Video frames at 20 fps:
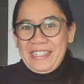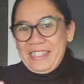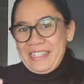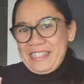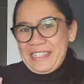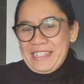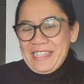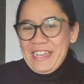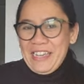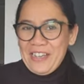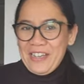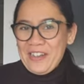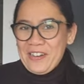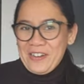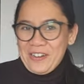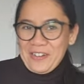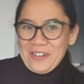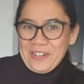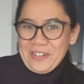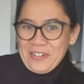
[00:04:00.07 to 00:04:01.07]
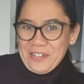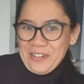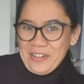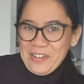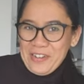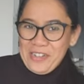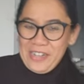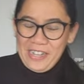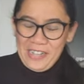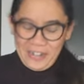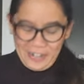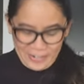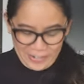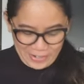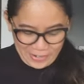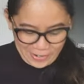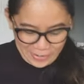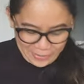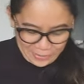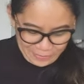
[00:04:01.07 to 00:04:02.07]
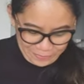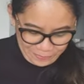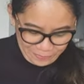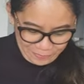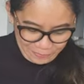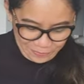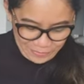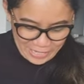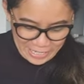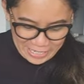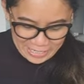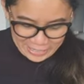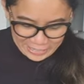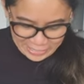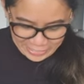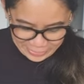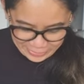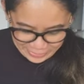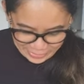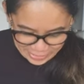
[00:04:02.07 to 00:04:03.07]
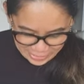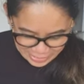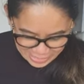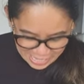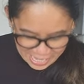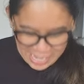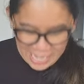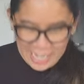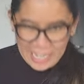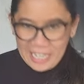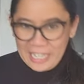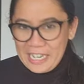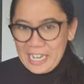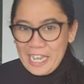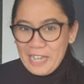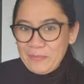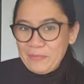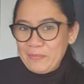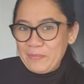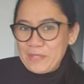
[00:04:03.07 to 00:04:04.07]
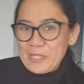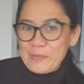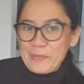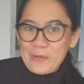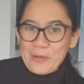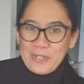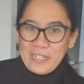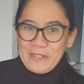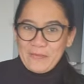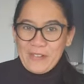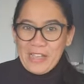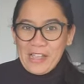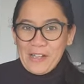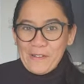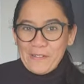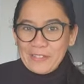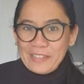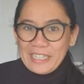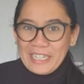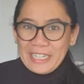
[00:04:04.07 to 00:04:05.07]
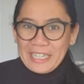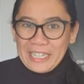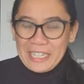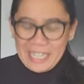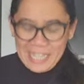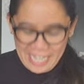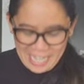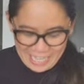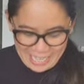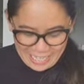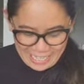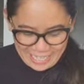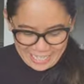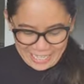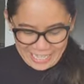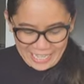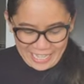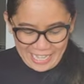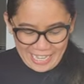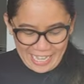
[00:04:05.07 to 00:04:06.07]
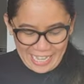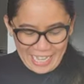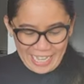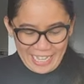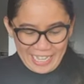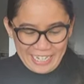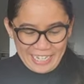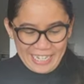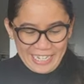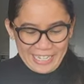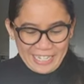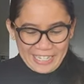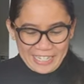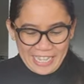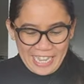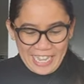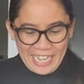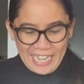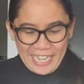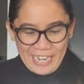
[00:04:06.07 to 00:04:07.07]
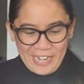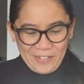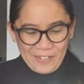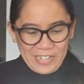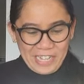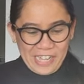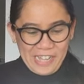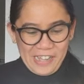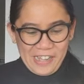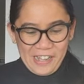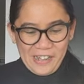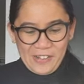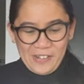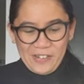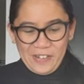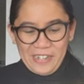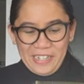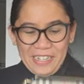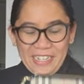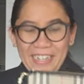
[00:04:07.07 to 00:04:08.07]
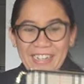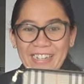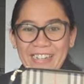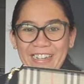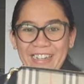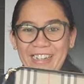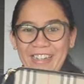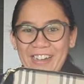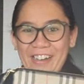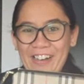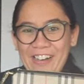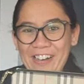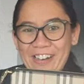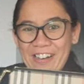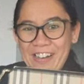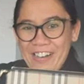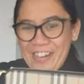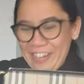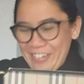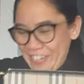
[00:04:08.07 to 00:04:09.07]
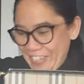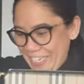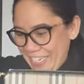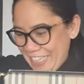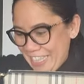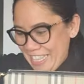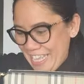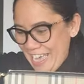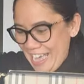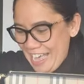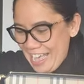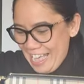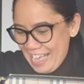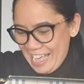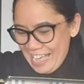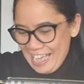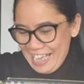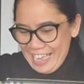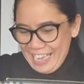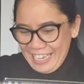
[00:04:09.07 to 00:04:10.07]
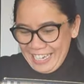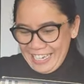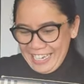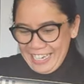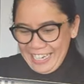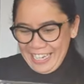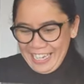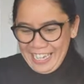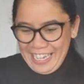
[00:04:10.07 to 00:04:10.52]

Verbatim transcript: this, her, her own little thing and I'm sporting my own little thing. And here we go. Oh, look at that.